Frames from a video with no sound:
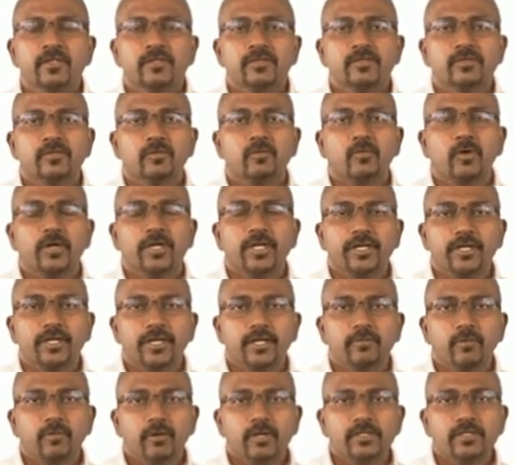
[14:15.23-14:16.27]
So what he
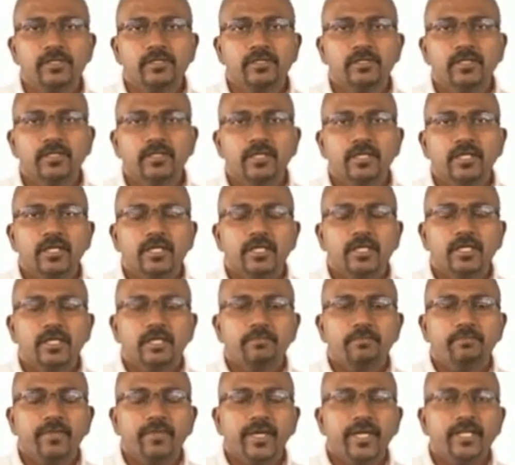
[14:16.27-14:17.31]
did was,
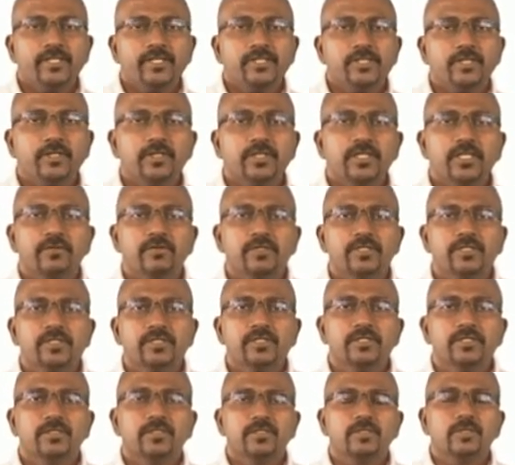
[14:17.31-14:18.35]
he made sure there
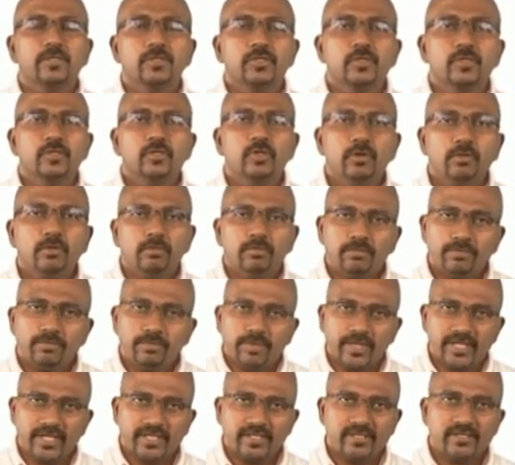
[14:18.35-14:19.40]
was no
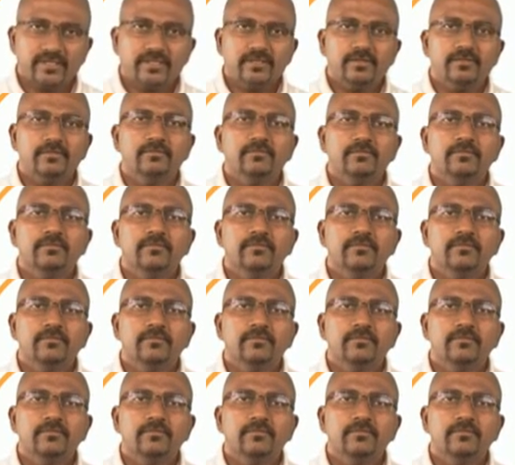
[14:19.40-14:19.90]
place,